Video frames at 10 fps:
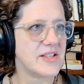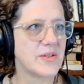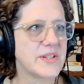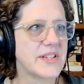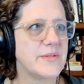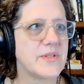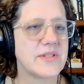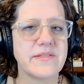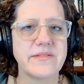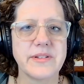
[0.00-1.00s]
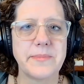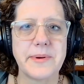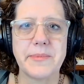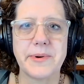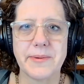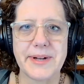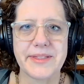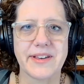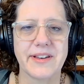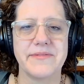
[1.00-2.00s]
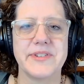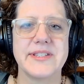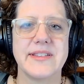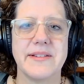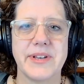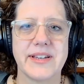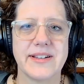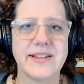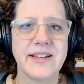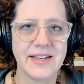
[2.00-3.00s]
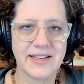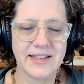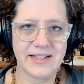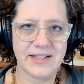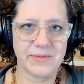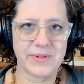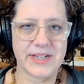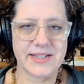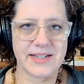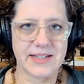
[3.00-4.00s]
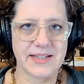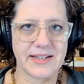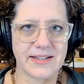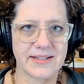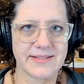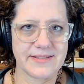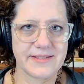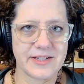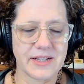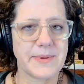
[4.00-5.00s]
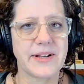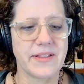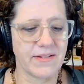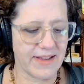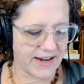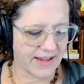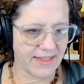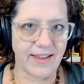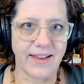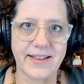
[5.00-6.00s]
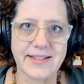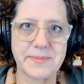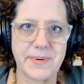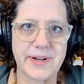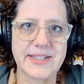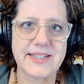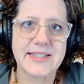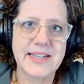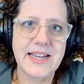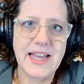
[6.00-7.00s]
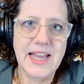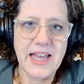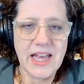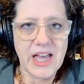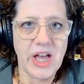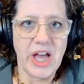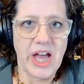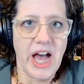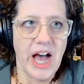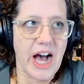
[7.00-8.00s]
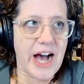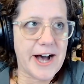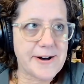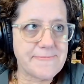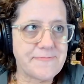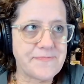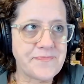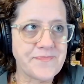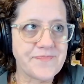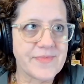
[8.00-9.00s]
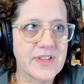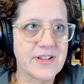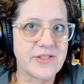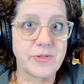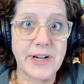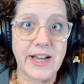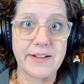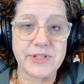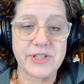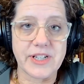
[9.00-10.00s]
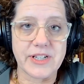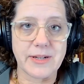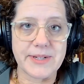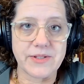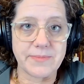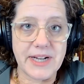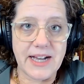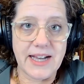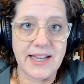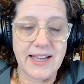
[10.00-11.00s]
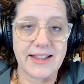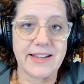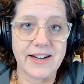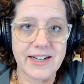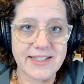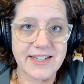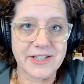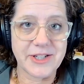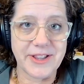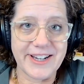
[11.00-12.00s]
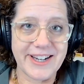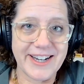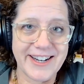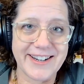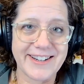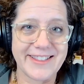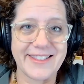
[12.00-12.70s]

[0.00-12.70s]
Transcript: So I'll tell you just a little bit more about the conference, and then we can talk about other lighting things. But Dubai, we should talk about Dubai and the architecture there.